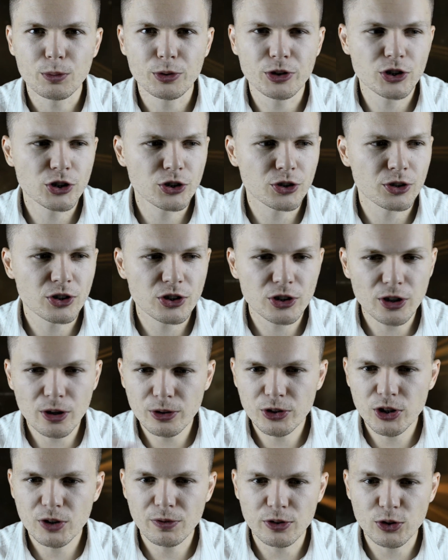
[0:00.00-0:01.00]
which is in a
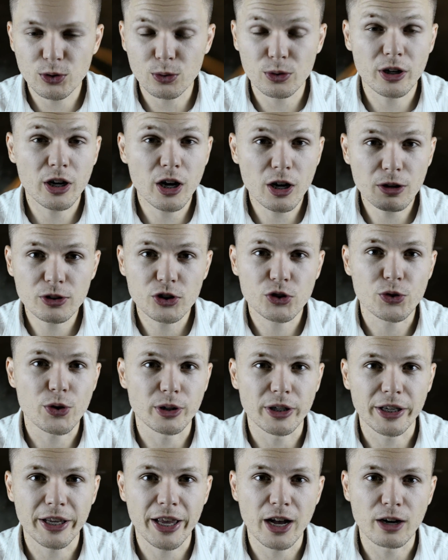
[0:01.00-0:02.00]
stark difference to the current
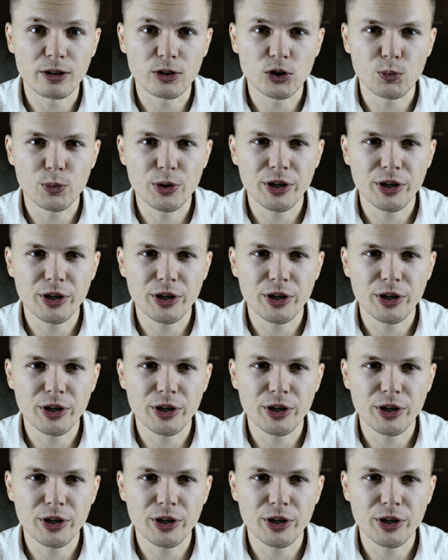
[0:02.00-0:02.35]
trial accounts